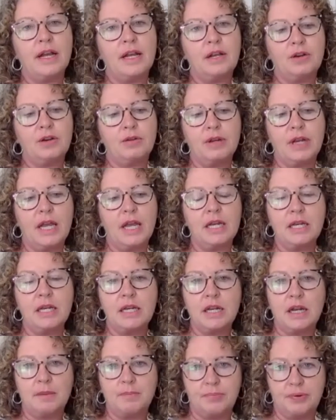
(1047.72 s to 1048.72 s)
created
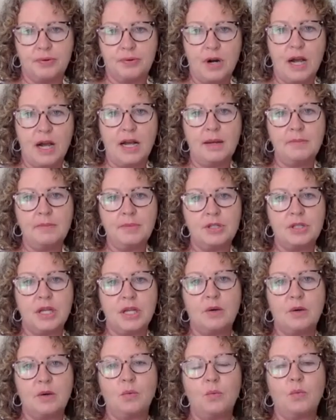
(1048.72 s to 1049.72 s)
a prompt
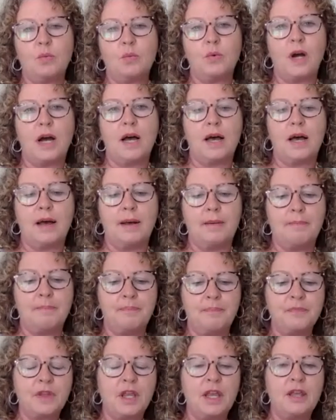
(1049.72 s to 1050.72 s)

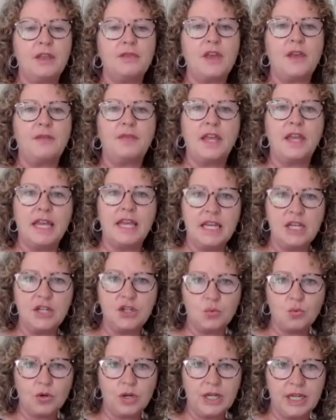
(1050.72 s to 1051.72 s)
that they
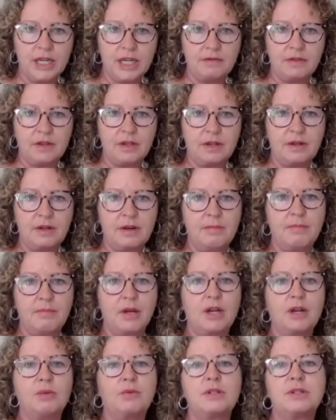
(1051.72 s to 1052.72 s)
each were given, but
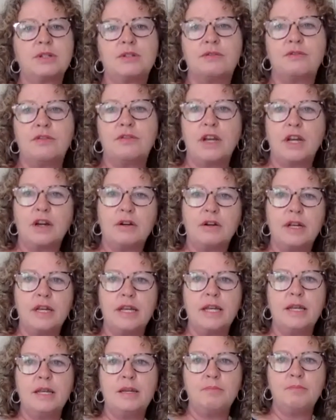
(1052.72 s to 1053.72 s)
it was
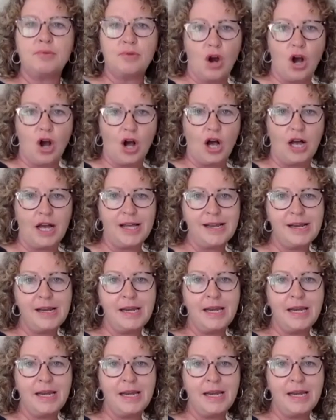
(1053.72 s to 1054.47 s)
very broad.